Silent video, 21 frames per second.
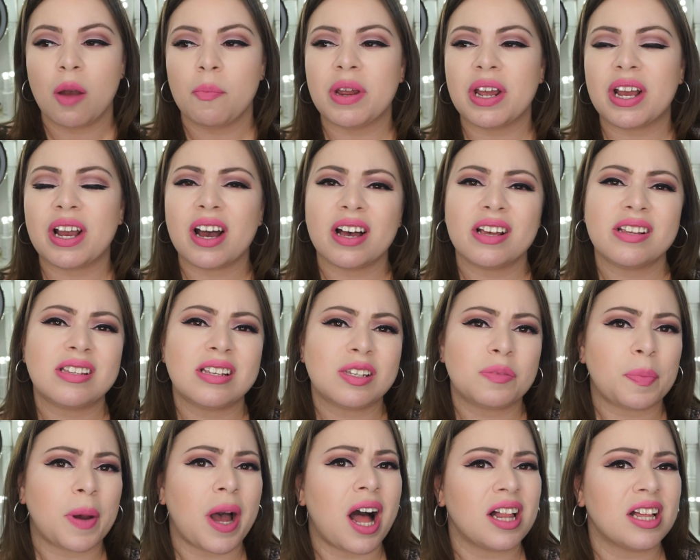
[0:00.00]
Because
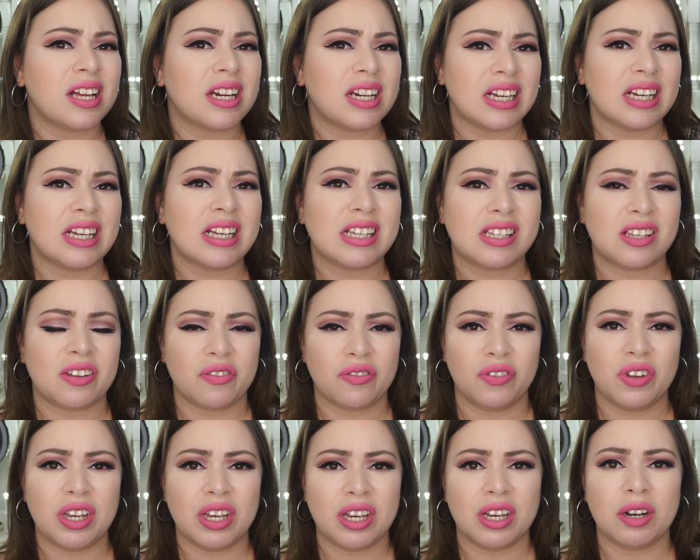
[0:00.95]
this palette is
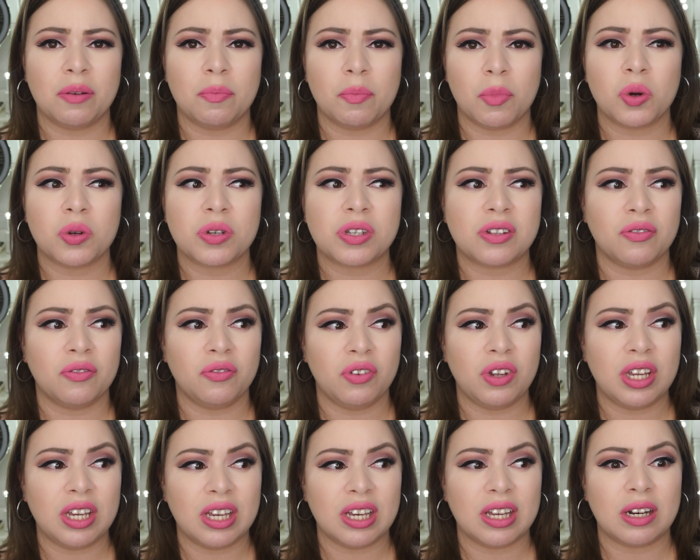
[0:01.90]
vegan, most
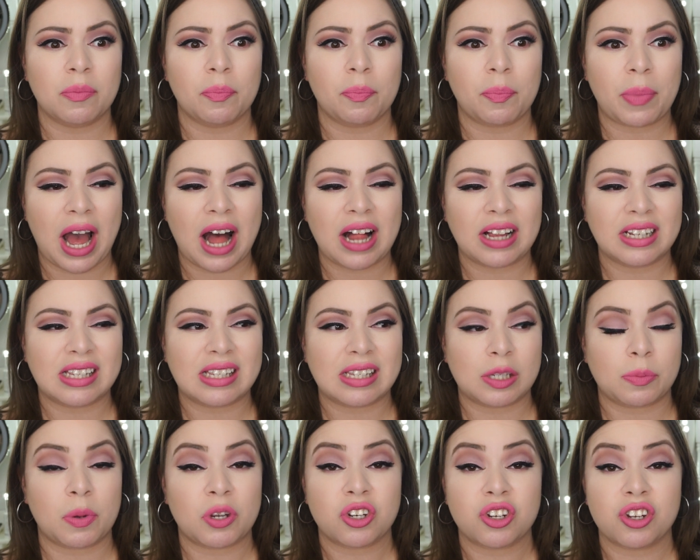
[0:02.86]
vegan palettes,
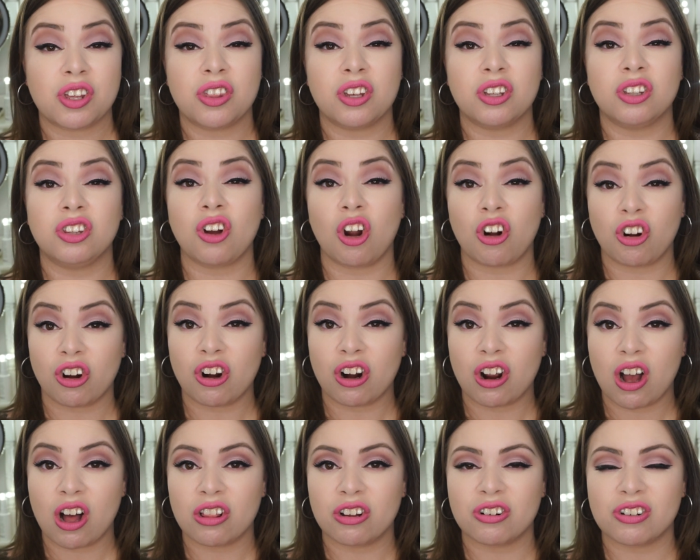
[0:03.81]
especially the darker
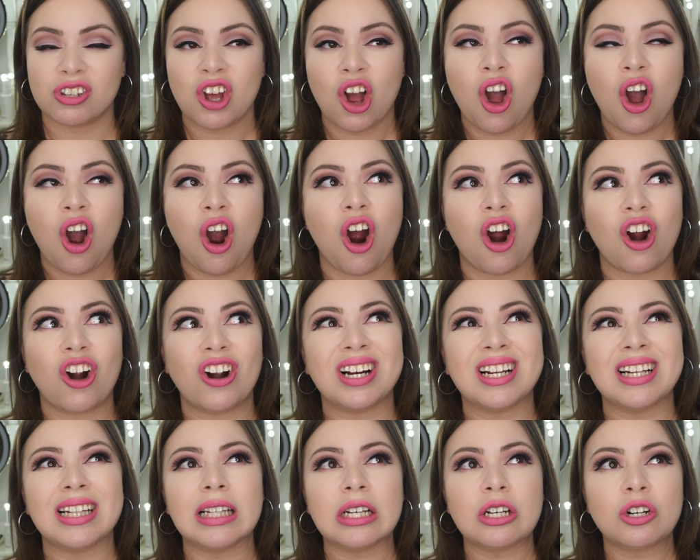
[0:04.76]
colors,
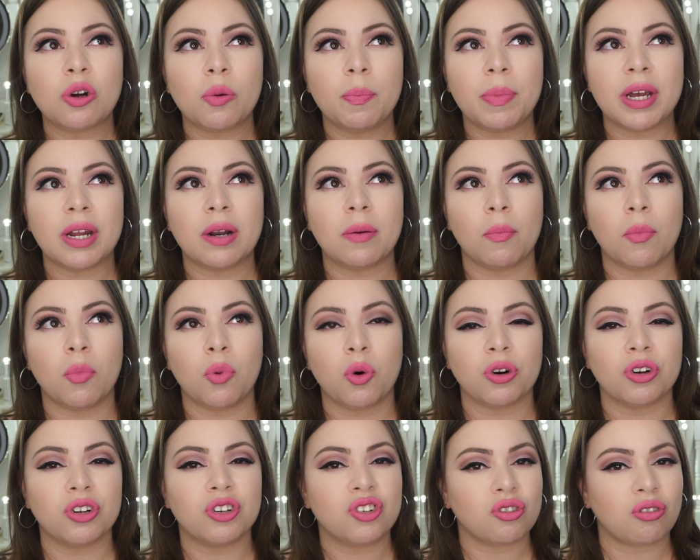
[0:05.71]
are a little bit
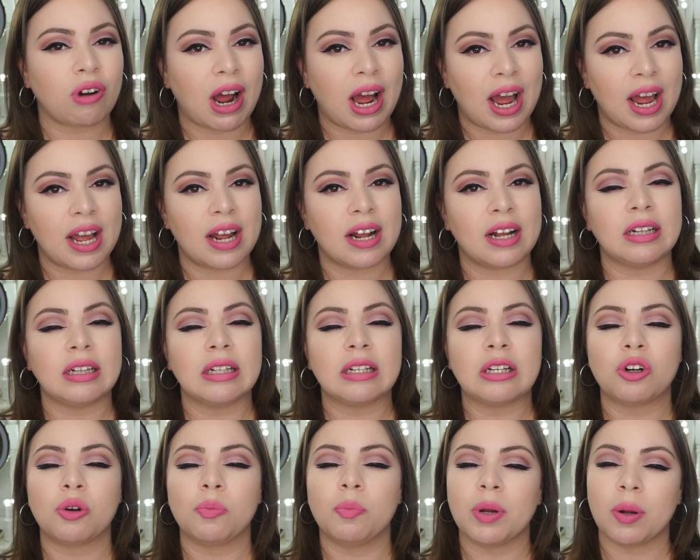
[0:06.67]
more dry, a
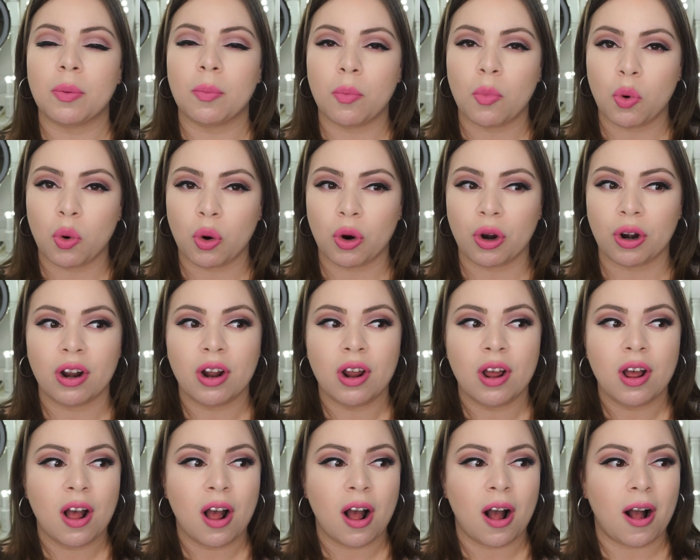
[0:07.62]
little bit more
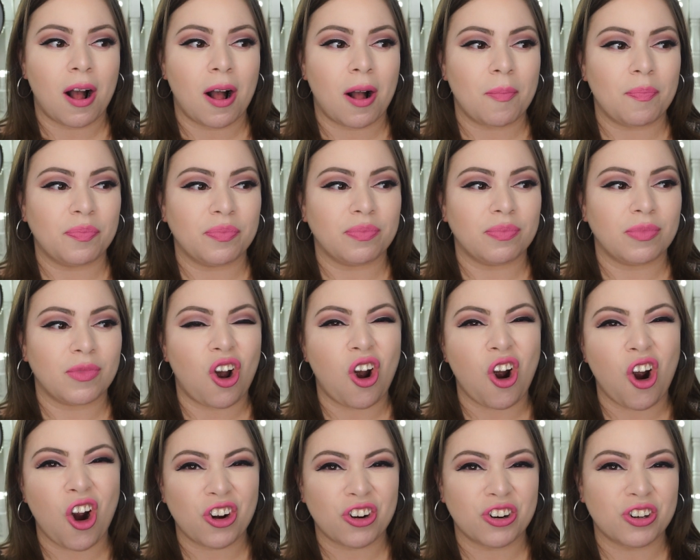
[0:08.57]

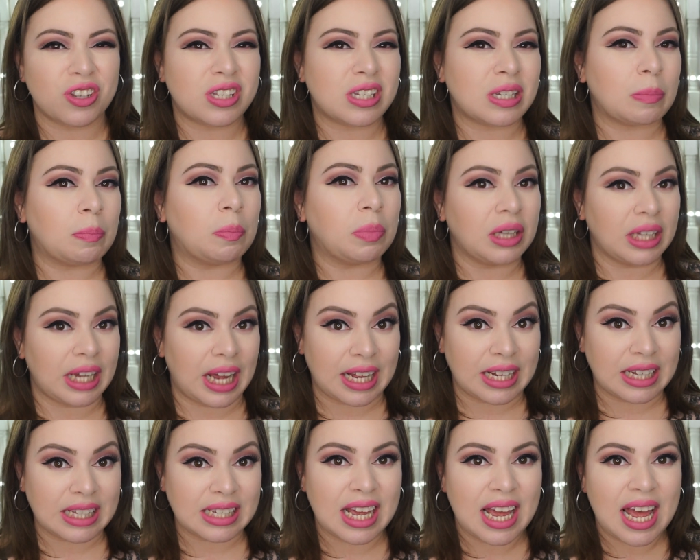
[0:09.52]
harder to
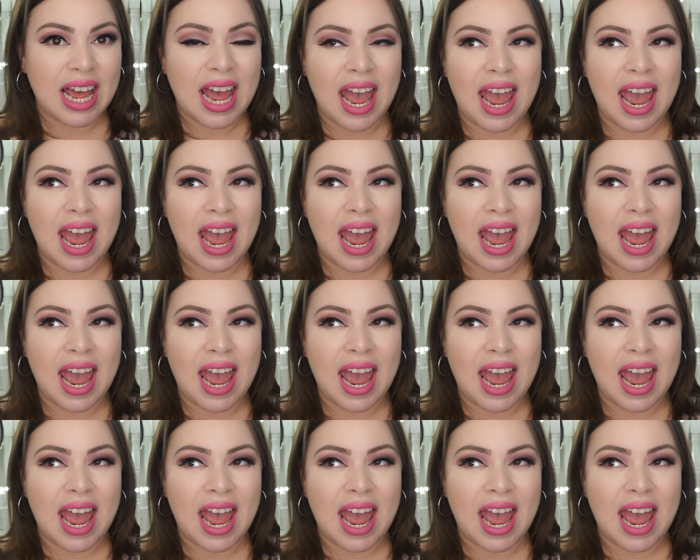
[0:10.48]
blend.